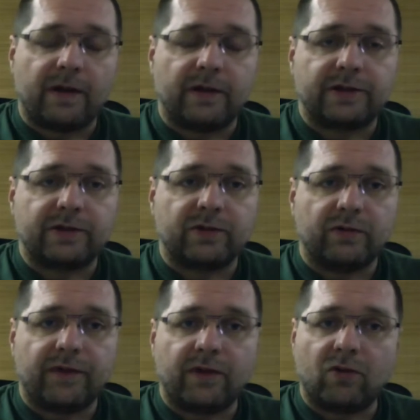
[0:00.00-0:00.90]
So
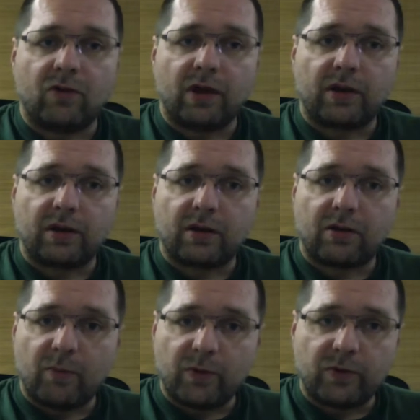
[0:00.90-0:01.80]
when you connect the
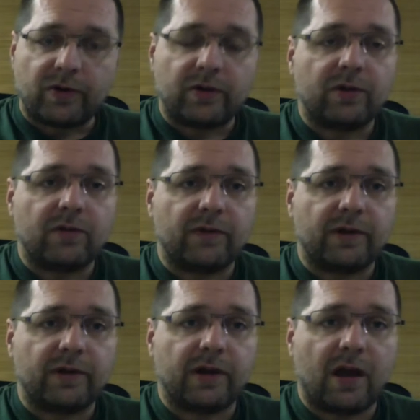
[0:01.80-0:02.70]
computer, you
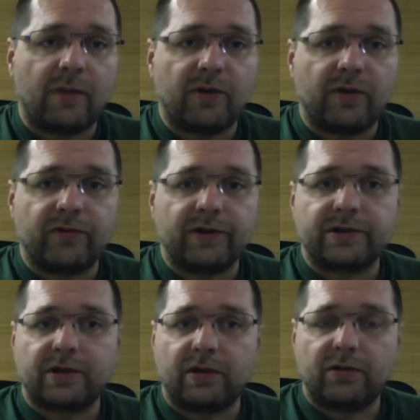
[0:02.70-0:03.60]
will get the IP
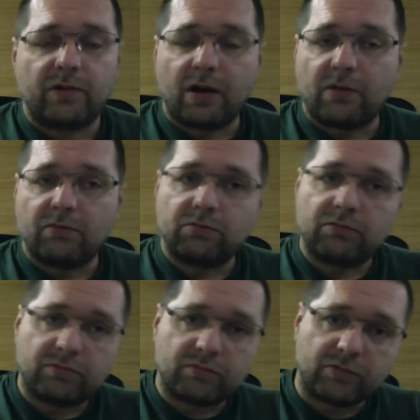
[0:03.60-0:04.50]
address, and you can
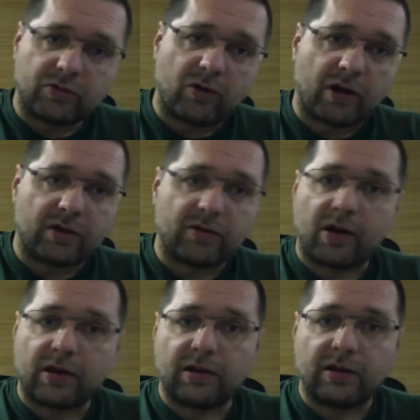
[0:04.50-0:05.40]
connect
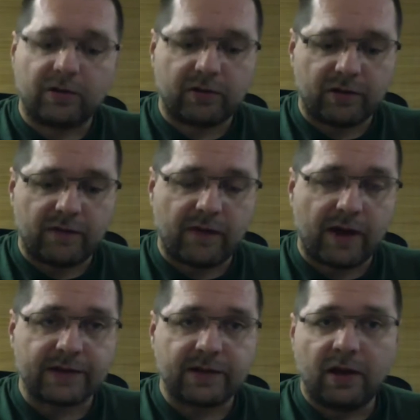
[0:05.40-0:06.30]
directly to the
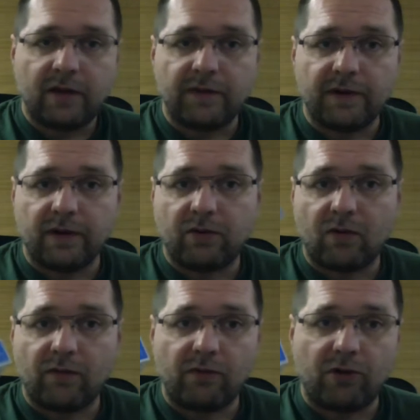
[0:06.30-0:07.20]
device with a
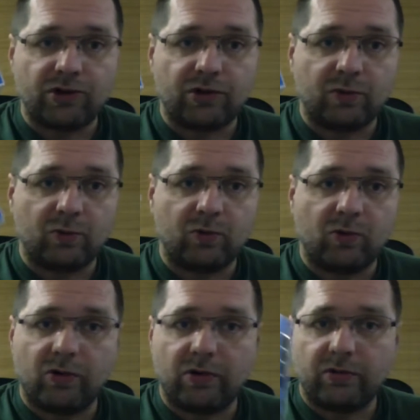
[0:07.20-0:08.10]
configuration tool,
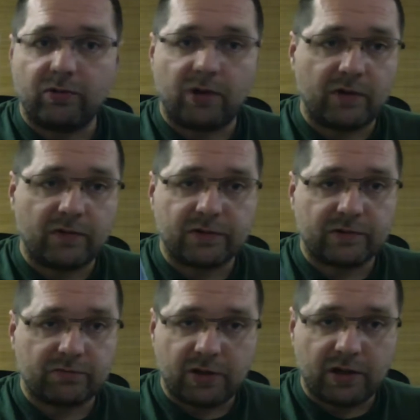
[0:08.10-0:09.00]
or you can use
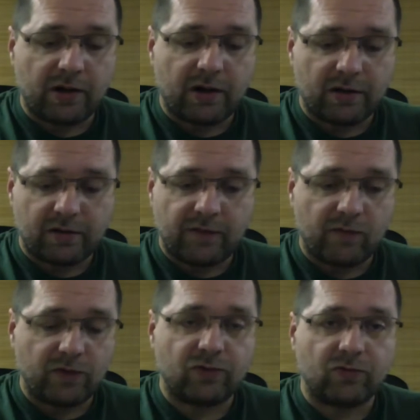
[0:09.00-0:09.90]
internet if you
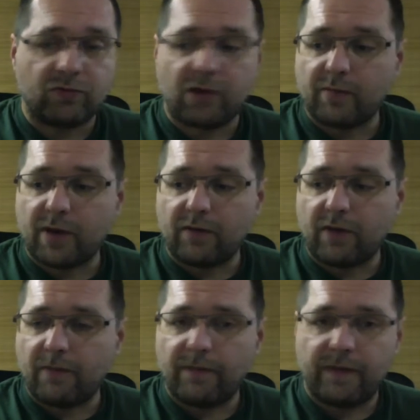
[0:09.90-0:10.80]
wish to, right by the way.